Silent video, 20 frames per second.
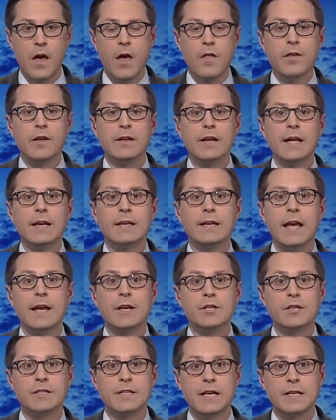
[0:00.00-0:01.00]
The United
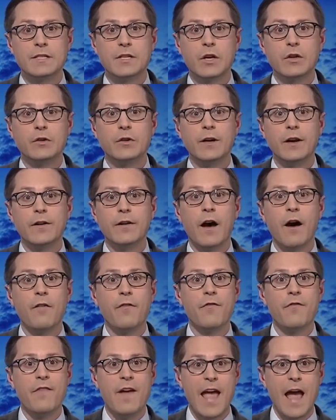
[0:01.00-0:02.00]
Nations has declared a
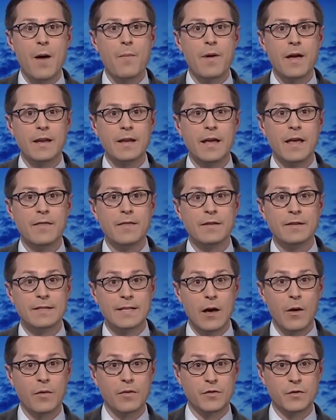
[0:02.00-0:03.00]
famine in the
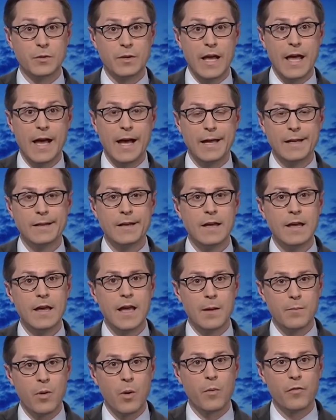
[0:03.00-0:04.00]
South Sudan,
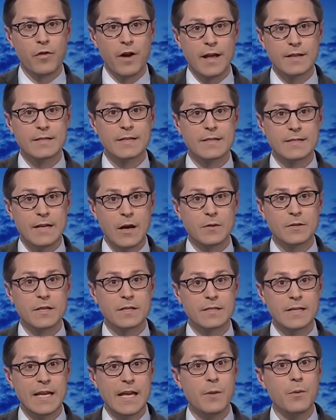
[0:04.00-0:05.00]
and Pope Francis now
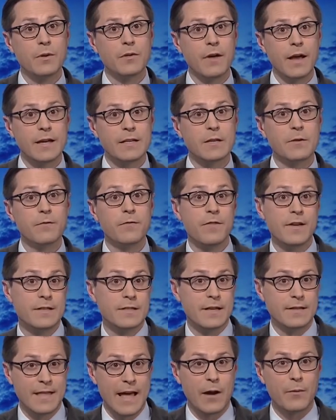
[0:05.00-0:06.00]
says he would like to
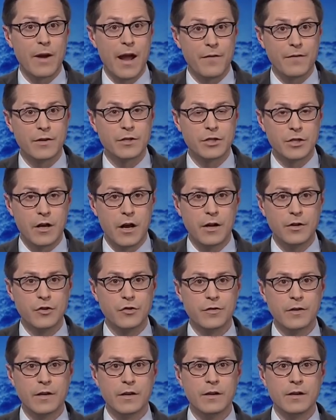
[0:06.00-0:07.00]
visit that ravaged
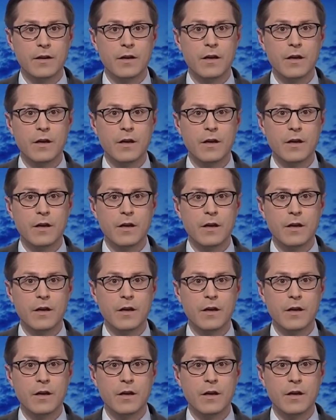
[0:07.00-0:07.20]
country.